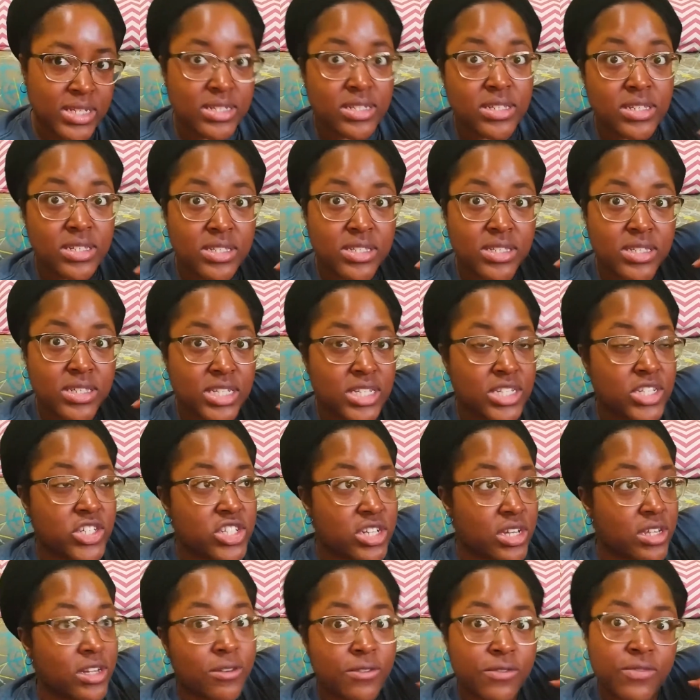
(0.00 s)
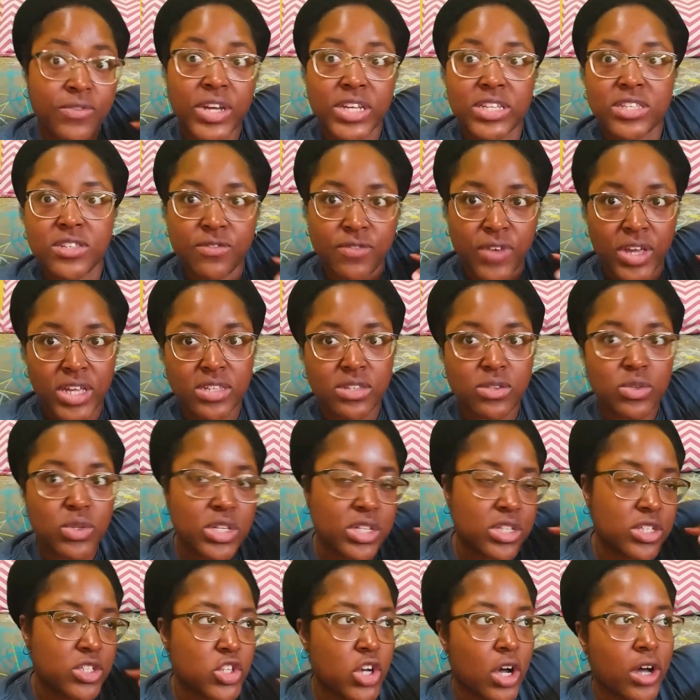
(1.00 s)
to see each other face to face. You
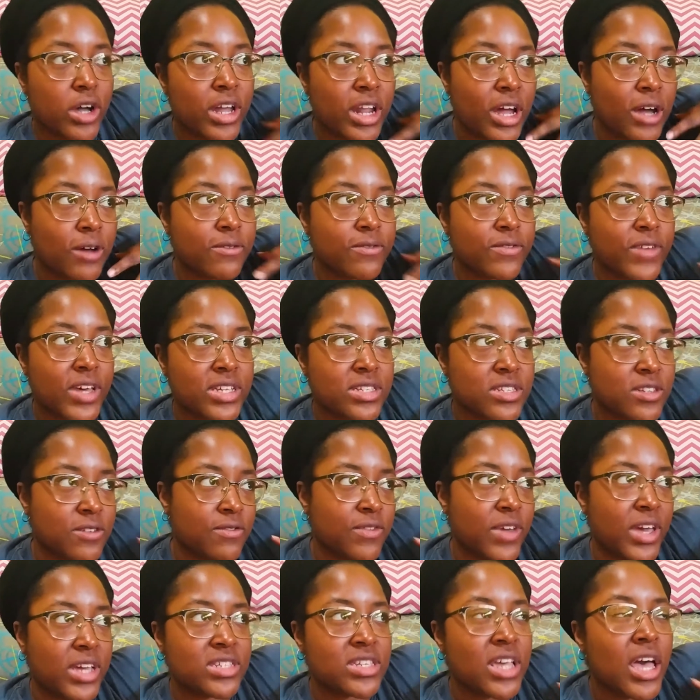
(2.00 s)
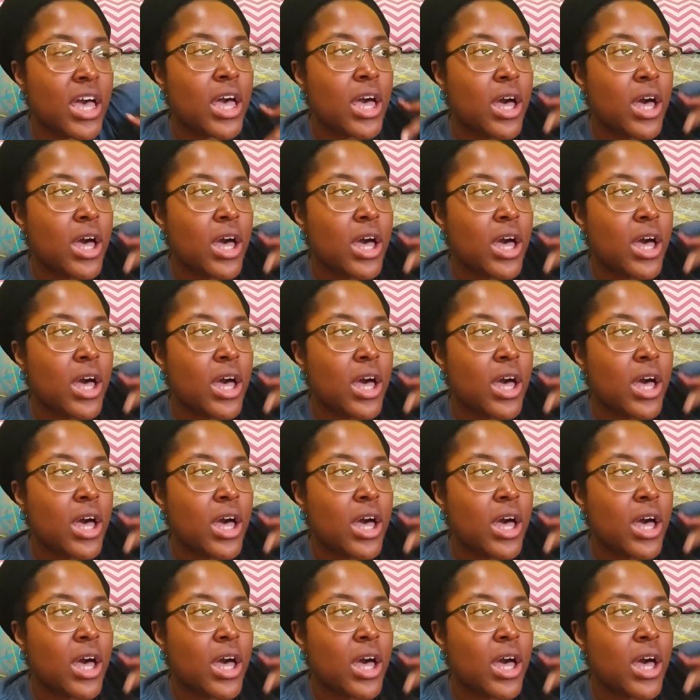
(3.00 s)
need to talk it out face to face.